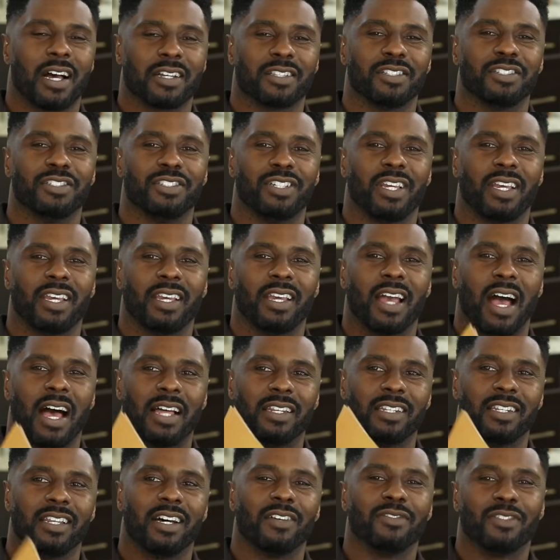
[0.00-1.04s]
Dr. J, I
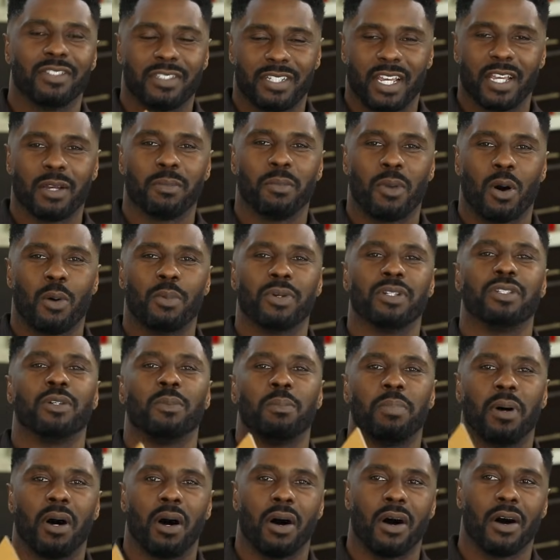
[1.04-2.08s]
love to take a moment to
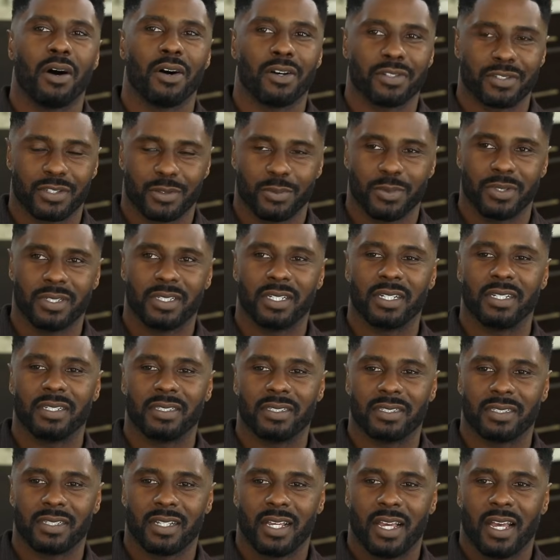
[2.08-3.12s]
pause
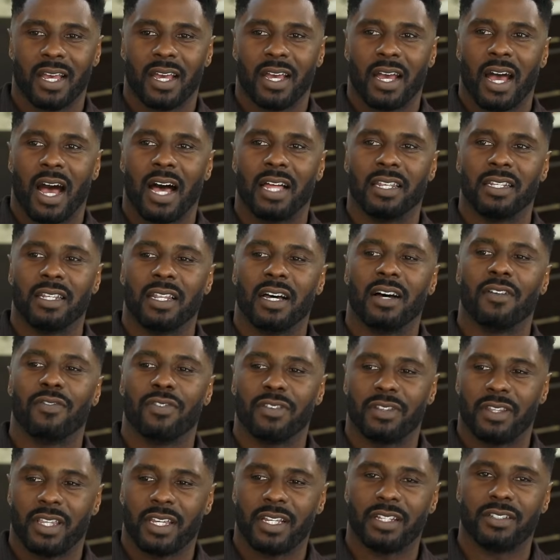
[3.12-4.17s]
because I love
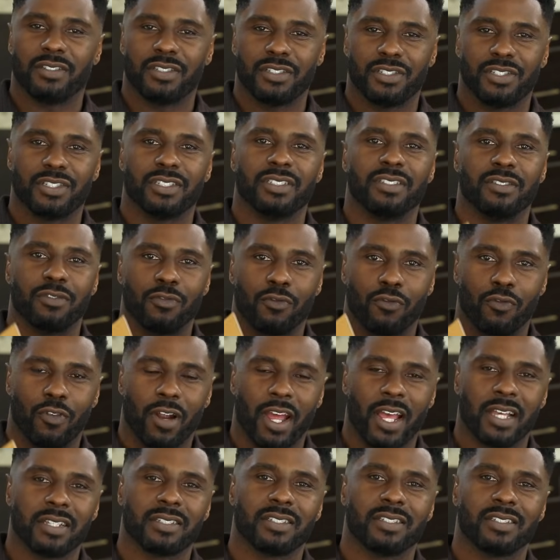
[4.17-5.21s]
for things to just
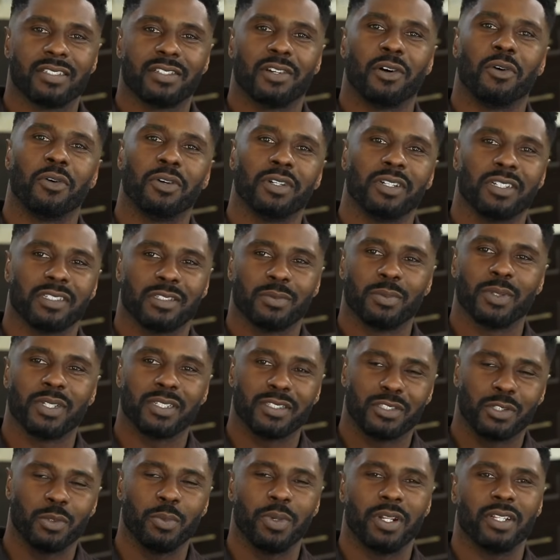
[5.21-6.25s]
rest on us
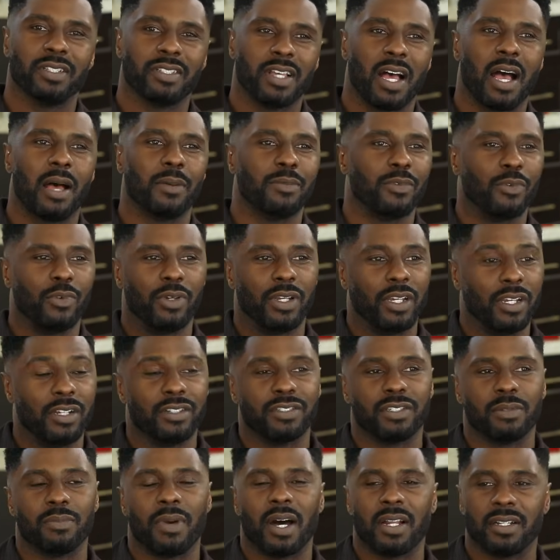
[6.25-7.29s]
because too many times we
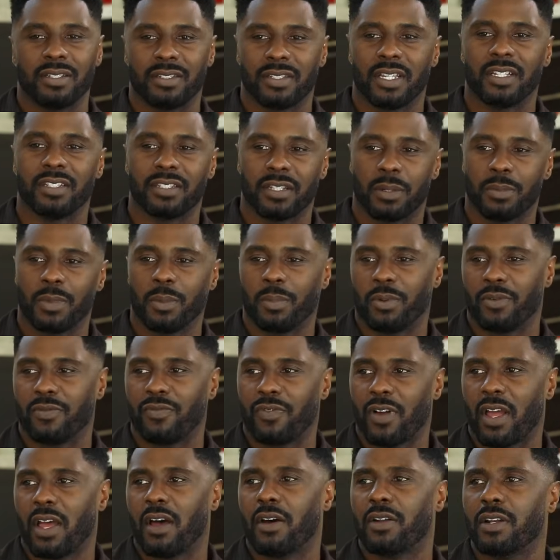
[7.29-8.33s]
hear somebody say something
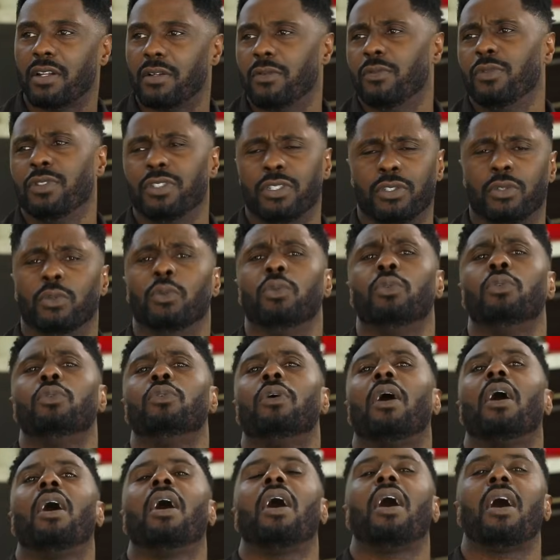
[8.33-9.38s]
profound and we just
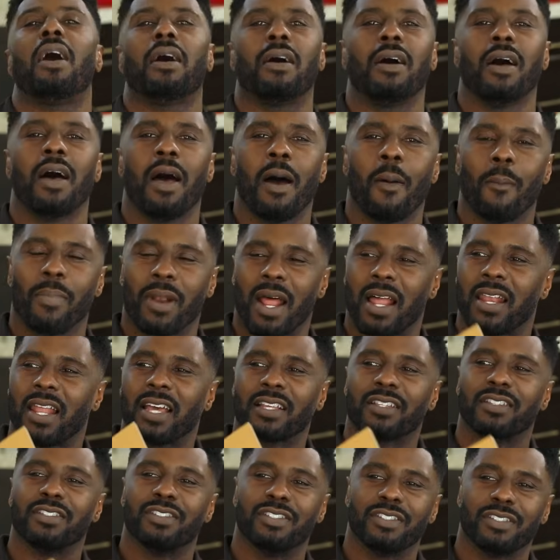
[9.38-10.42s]
ooh ah, but I
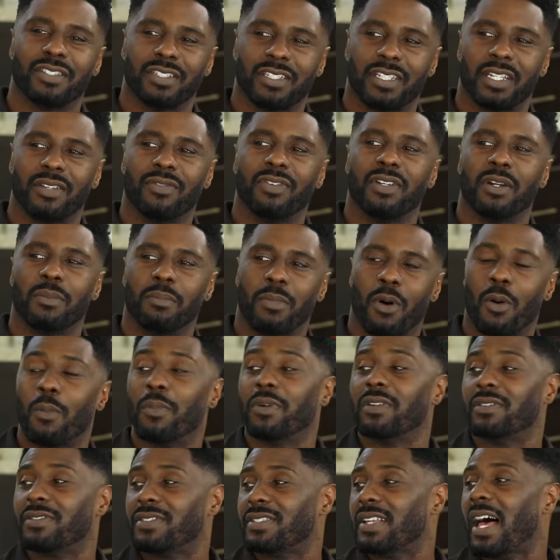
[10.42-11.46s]
like to just give it a
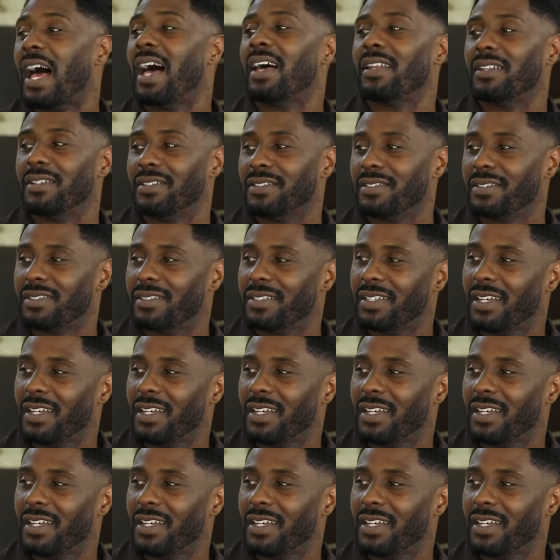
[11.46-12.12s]
moment of silence.